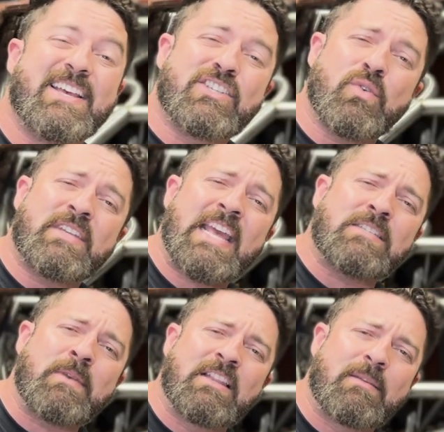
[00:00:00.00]
So it takes
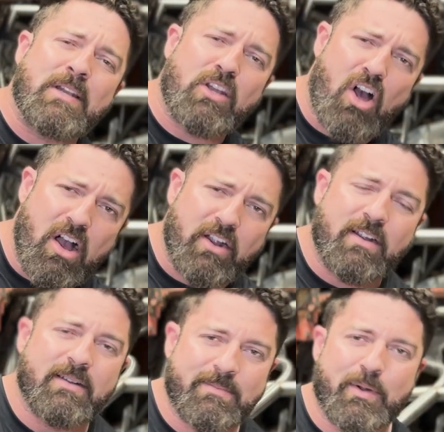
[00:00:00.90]
me a little bit
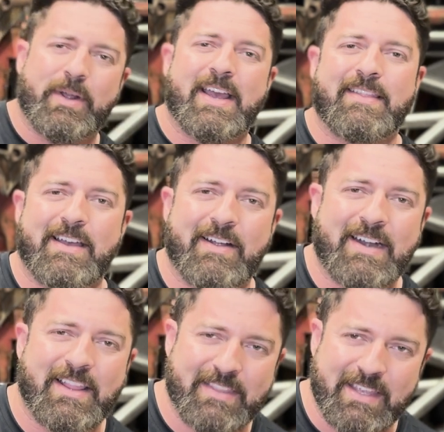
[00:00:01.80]
longer, but we're getting there, and
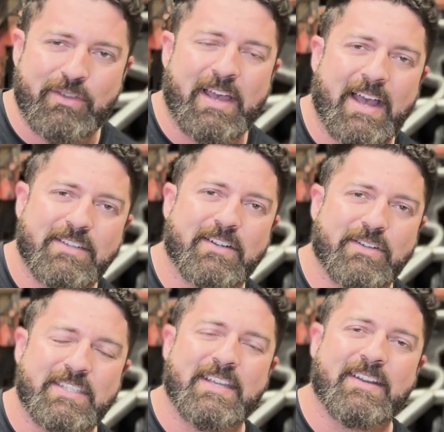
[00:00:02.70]
I think you guys are
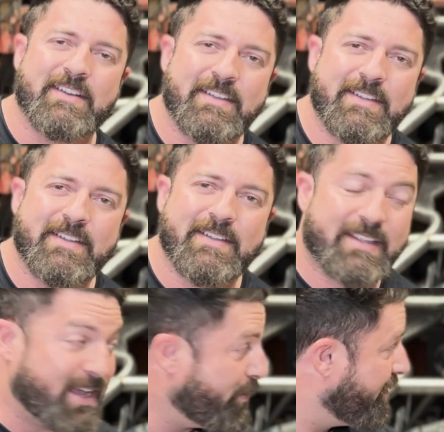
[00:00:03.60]
seeing,
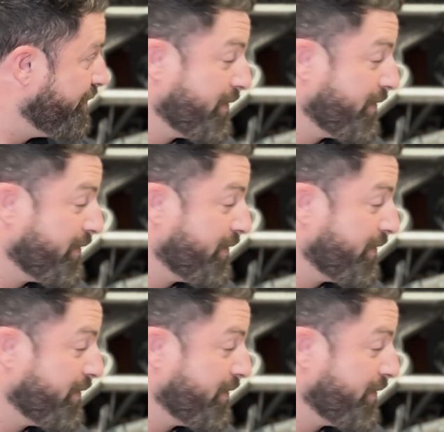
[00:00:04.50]
yeah, well,